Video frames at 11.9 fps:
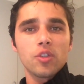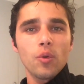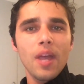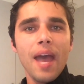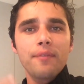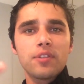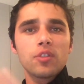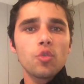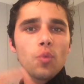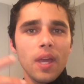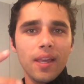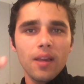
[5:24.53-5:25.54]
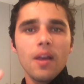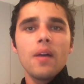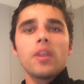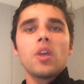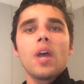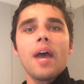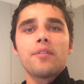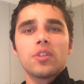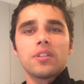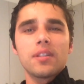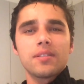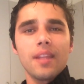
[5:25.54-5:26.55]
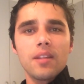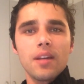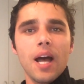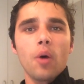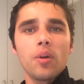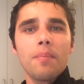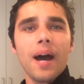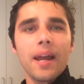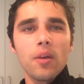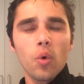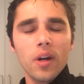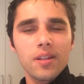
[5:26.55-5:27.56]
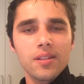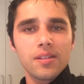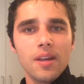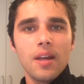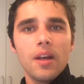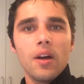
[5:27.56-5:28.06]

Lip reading: So you have to tweak, you have to understand how your body works.